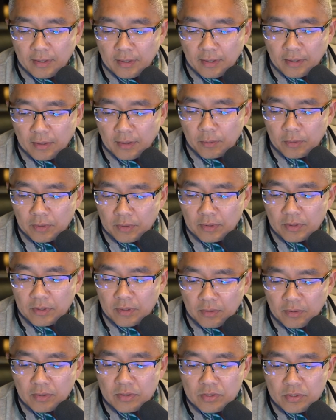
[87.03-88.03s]
I would
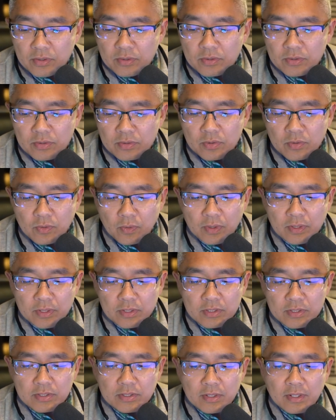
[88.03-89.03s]
encourage you to join
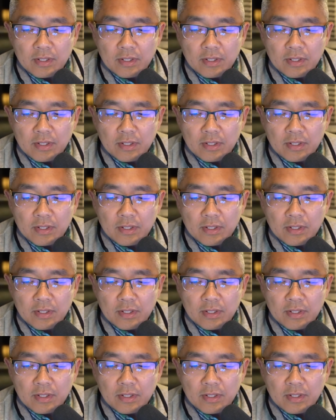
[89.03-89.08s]
us.